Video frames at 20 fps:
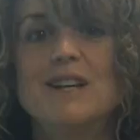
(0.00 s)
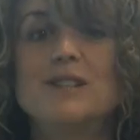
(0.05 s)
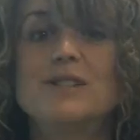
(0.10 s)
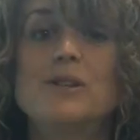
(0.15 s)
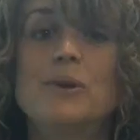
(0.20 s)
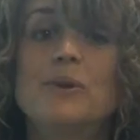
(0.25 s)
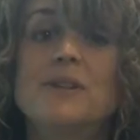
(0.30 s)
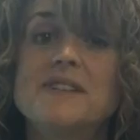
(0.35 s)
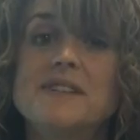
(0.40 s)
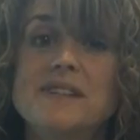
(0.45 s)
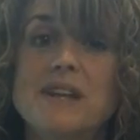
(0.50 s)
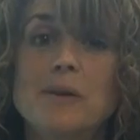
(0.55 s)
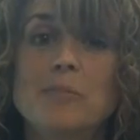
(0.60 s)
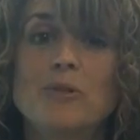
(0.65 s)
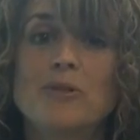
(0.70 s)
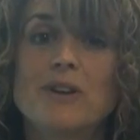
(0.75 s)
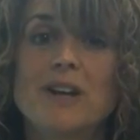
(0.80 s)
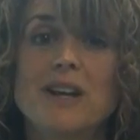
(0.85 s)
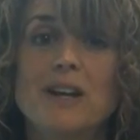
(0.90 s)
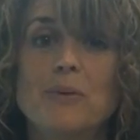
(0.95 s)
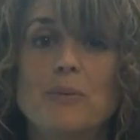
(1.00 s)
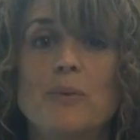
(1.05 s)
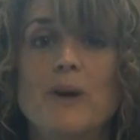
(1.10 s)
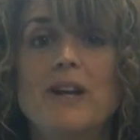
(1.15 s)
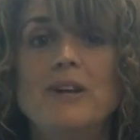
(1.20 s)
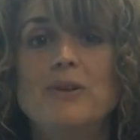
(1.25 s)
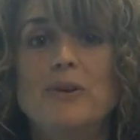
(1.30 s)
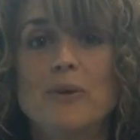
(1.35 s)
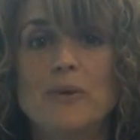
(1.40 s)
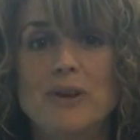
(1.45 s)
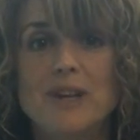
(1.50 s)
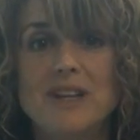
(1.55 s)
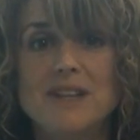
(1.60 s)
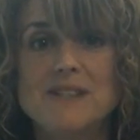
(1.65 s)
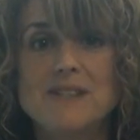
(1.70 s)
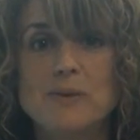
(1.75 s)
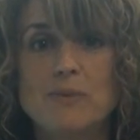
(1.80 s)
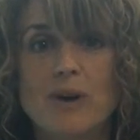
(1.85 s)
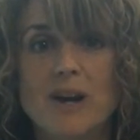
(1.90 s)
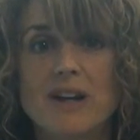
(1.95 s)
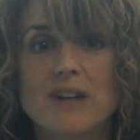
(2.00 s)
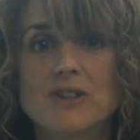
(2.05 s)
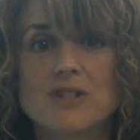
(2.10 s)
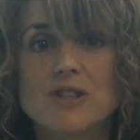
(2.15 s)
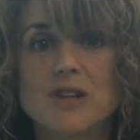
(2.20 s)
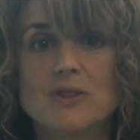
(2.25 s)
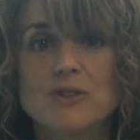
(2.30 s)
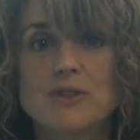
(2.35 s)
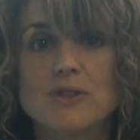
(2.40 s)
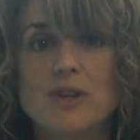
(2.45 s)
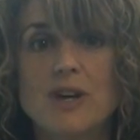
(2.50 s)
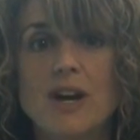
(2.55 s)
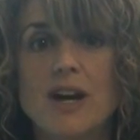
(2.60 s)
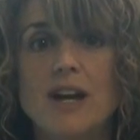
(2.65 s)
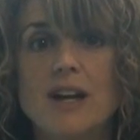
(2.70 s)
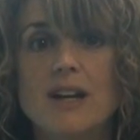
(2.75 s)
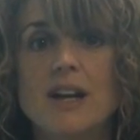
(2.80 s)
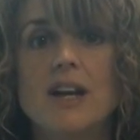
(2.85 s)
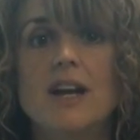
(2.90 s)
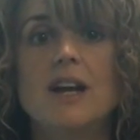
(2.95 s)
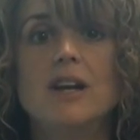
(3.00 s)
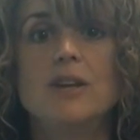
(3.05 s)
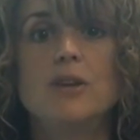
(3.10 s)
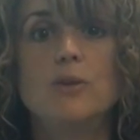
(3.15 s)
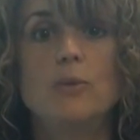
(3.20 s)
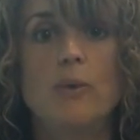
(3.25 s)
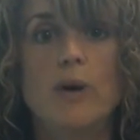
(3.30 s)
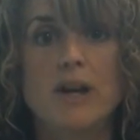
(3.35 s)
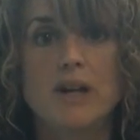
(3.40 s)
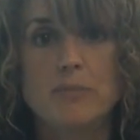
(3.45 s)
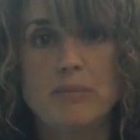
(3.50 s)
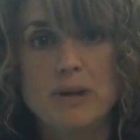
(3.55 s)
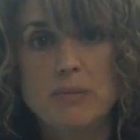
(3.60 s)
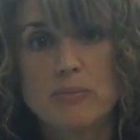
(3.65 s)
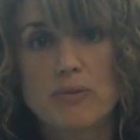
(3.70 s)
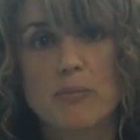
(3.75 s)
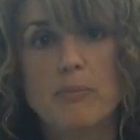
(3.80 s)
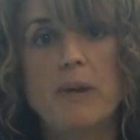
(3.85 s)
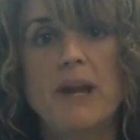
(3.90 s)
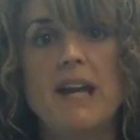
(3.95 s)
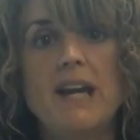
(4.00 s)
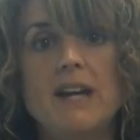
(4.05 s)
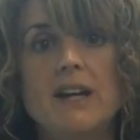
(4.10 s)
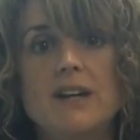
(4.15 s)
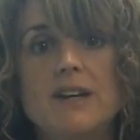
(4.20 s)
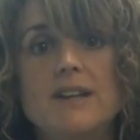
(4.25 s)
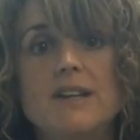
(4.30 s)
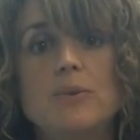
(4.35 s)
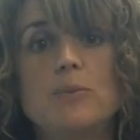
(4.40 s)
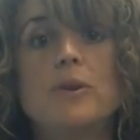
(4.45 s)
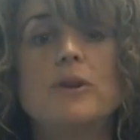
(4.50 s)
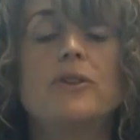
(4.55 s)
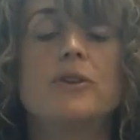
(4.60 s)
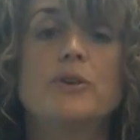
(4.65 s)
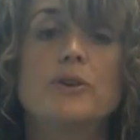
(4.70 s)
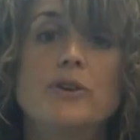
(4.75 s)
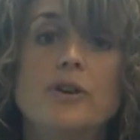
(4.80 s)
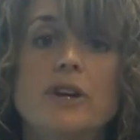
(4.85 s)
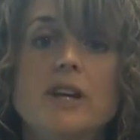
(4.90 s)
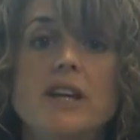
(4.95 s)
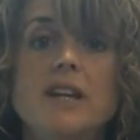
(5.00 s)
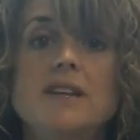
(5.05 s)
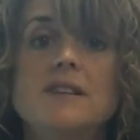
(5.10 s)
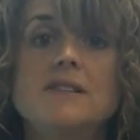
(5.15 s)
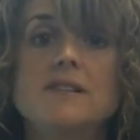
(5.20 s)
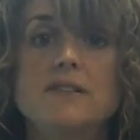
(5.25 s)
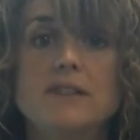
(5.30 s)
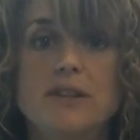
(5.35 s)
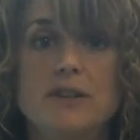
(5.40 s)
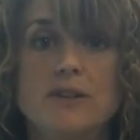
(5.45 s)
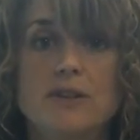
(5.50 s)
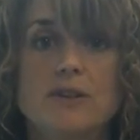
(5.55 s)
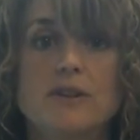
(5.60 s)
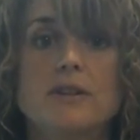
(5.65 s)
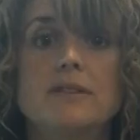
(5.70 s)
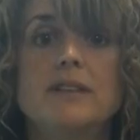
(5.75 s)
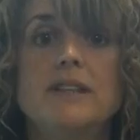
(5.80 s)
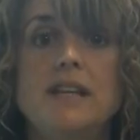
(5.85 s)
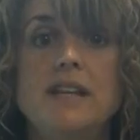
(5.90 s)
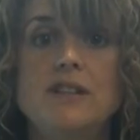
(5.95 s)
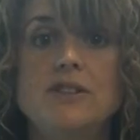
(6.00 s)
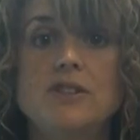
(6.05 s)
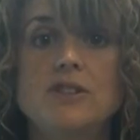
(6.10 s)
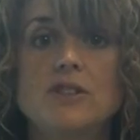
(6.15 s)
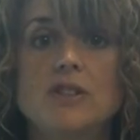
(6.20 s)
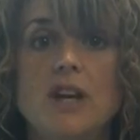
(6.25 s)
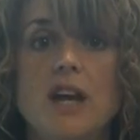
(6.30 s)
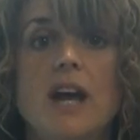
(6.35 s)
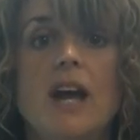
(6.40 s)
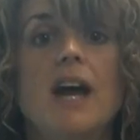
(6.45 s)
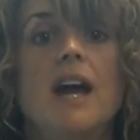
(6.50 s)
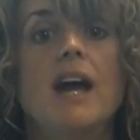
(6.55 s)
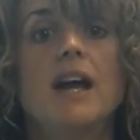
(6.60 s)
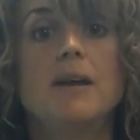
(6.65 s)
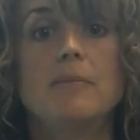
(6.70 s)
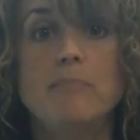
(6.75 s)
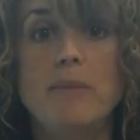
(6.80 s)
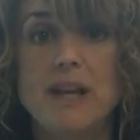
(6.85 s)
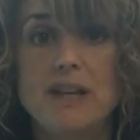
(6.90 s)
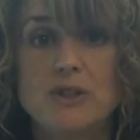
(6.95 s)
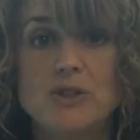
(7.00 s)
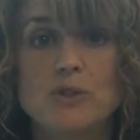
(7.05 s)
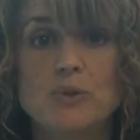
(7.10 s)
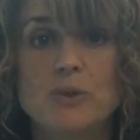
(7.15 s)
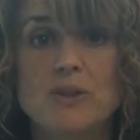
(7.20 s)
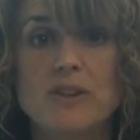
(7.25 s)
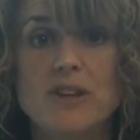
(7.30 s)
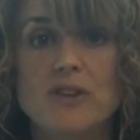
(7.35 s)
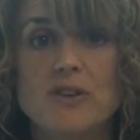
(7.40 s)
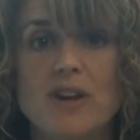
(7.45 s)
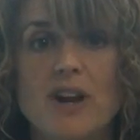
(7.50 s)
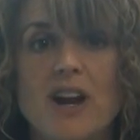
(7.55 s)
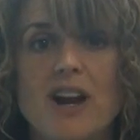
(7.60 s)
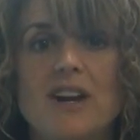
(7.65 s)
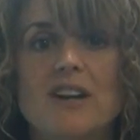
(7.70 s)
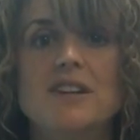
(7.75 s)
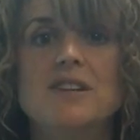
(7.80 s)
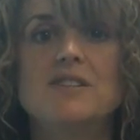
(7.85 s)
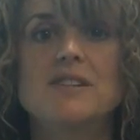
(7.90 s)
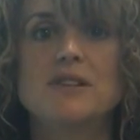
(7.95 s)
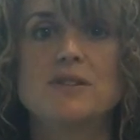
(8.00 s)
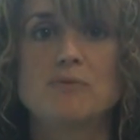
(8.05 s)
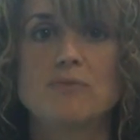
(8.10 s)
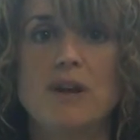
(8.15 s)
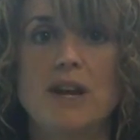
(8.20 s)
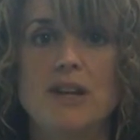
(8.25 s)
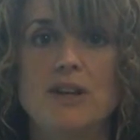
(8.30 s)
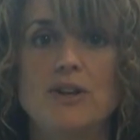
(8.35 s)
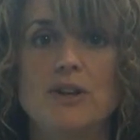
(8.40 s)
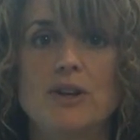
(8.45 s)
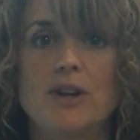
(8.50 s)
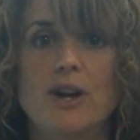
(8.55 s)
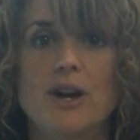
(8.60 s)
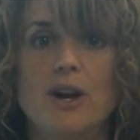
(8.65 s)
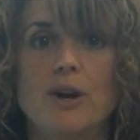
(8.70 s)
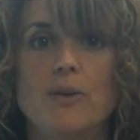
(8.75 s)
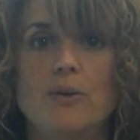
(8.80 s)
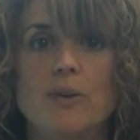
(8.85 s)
So in summary, when you go to Easy Walk a shelter dog, you want to be prepared with your cookies, clicker, leash. Make sure that your harness is ready to go.